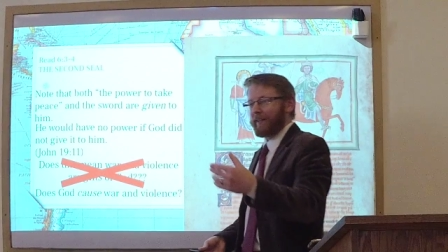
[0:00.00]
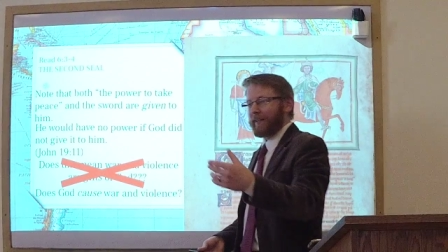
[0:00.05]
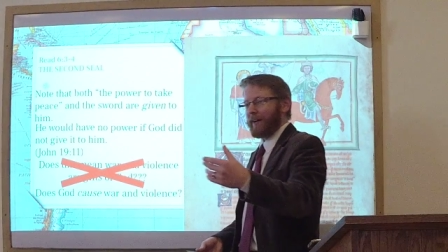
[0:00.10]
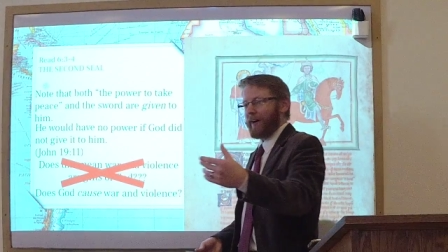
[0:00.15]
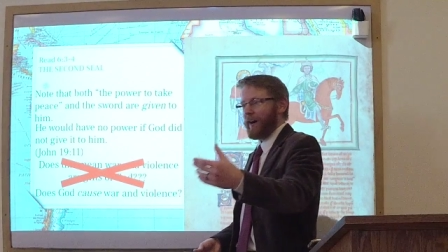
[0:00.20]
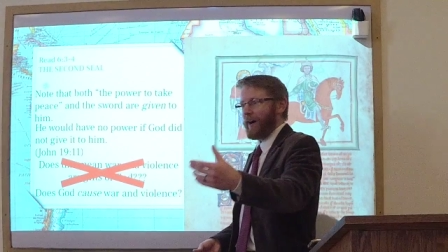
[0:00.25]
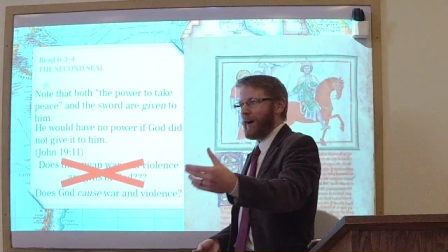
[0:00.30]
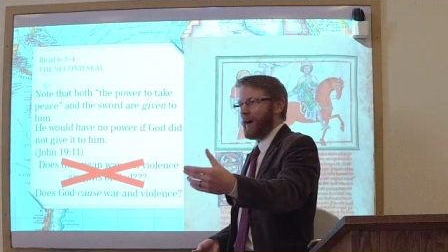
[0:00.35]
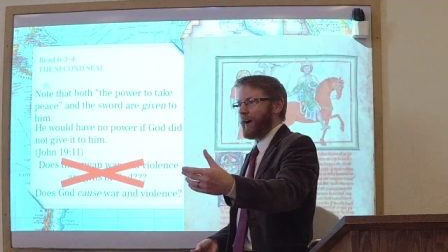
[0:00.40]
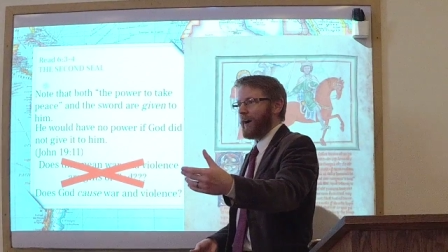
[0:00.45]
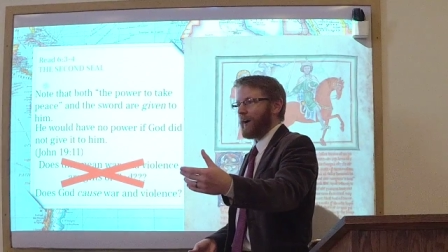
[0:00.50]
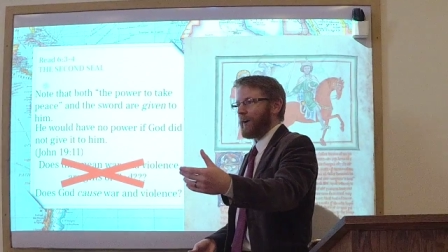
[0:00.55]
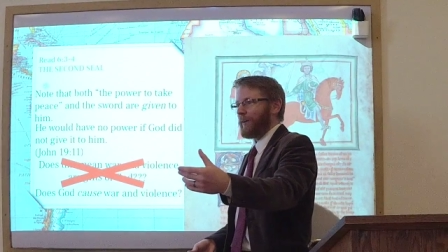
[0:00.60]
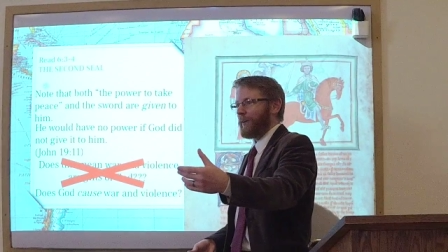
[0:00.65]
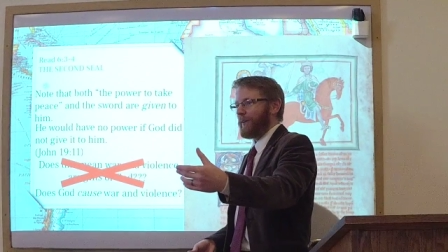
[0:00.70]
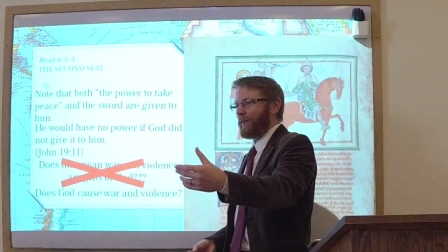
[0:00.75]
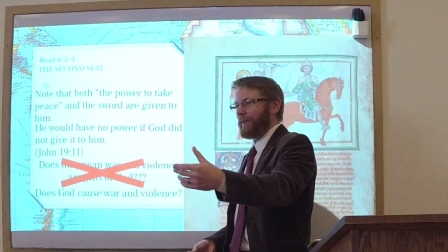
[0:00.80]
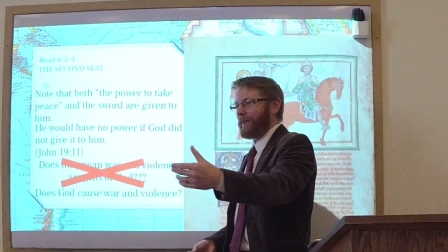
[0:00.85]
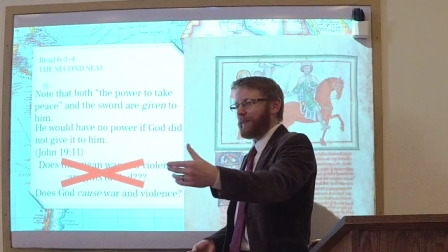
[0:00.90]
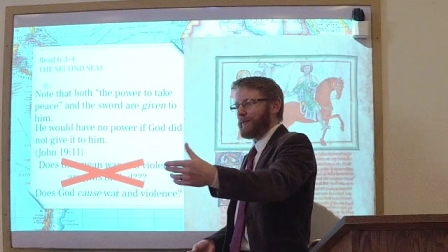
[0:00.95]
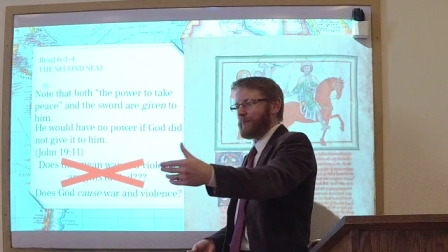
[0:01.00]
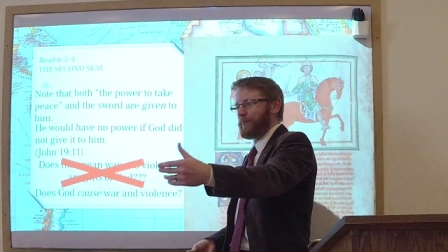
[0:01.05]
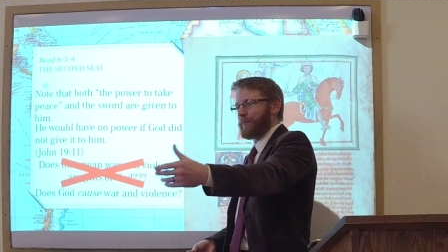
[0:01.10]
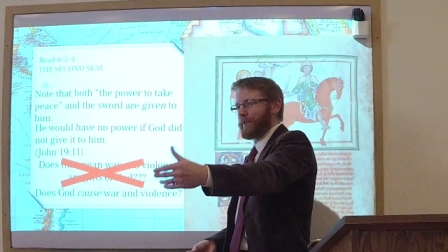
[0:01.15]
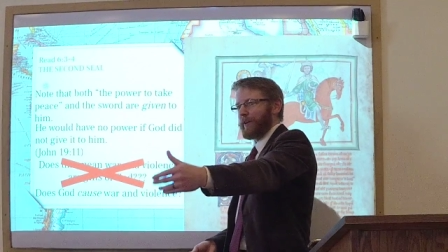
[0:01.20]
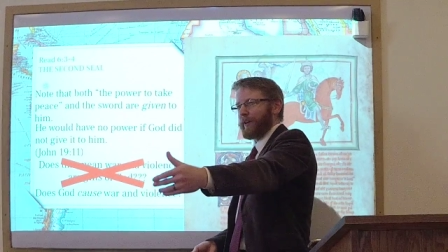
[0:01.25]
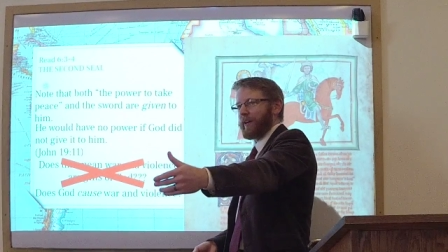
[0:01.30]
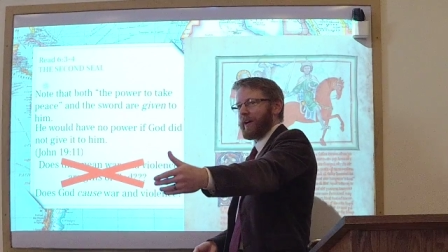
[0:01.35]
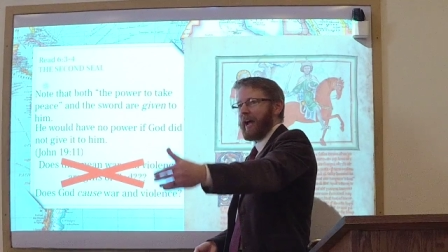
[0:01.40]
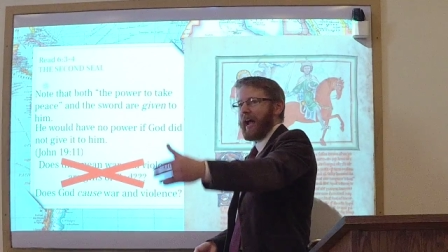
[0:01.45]
Uh,
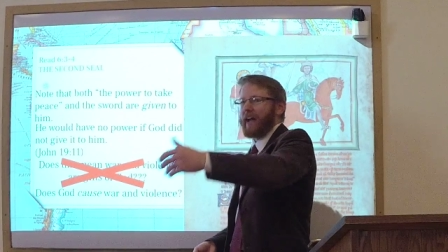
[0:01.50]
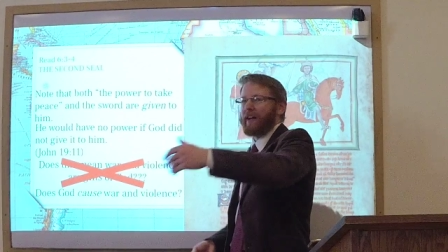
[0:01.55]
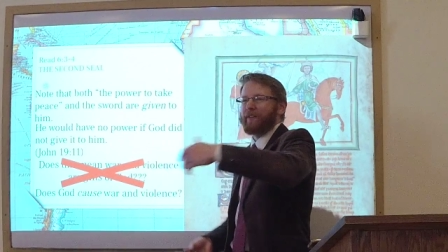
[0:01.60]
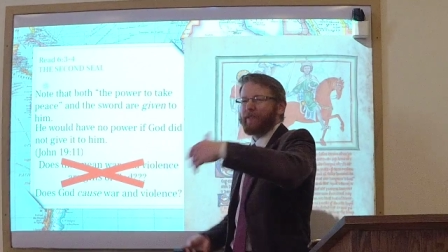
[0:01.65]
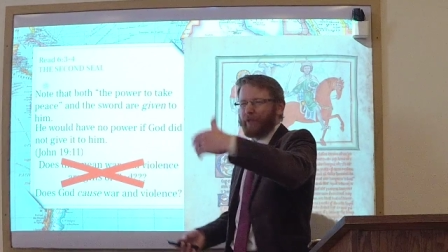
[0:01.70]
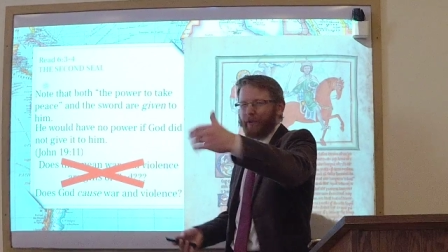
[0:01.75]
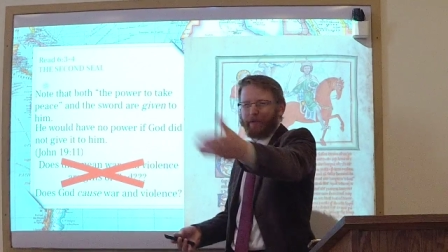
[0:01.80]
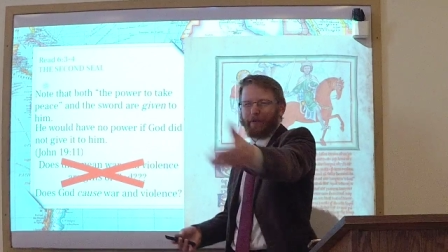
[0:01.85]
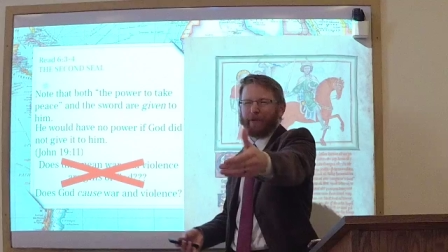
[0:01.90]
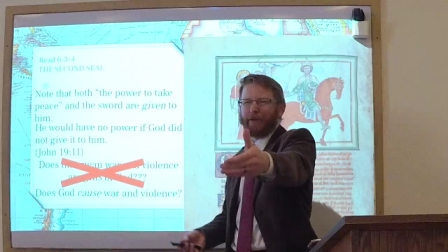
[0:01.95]
the, eh, the,